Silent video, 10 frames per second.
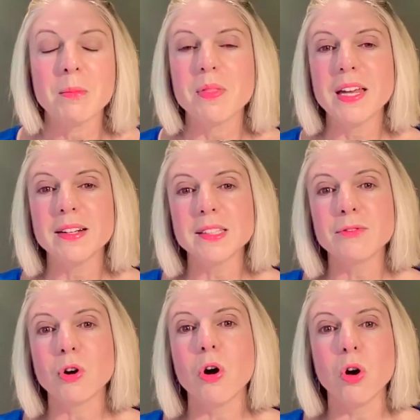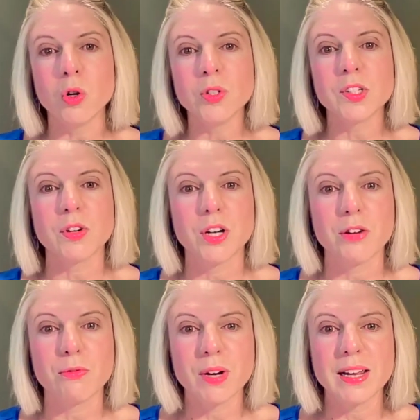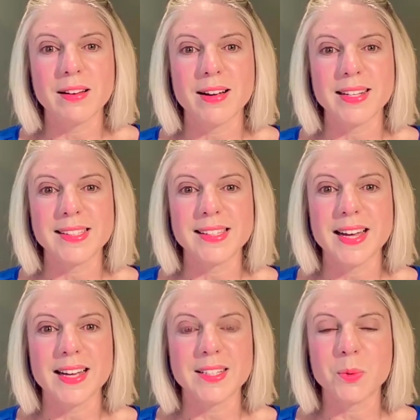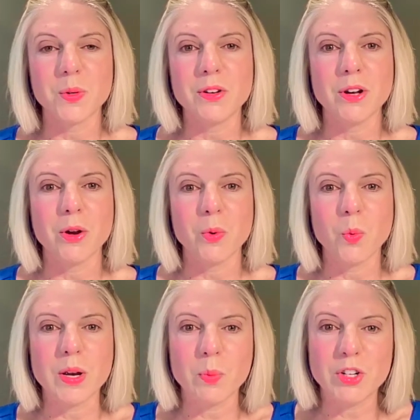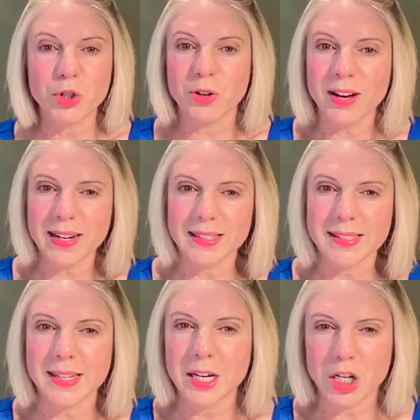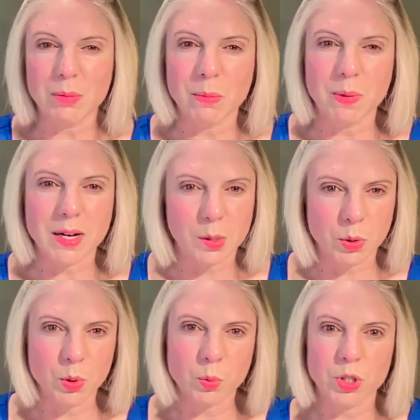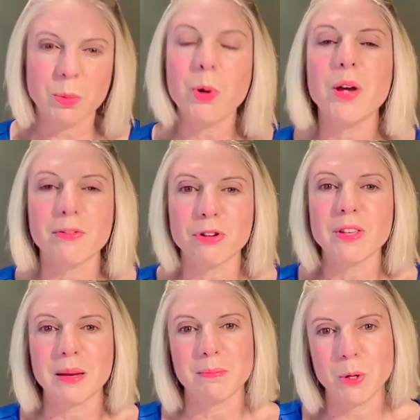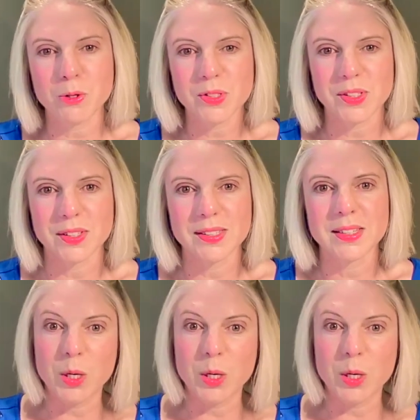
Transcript: But then as I've got older and I've realized that, we try, and as human beings, we always want to put everything in boxes.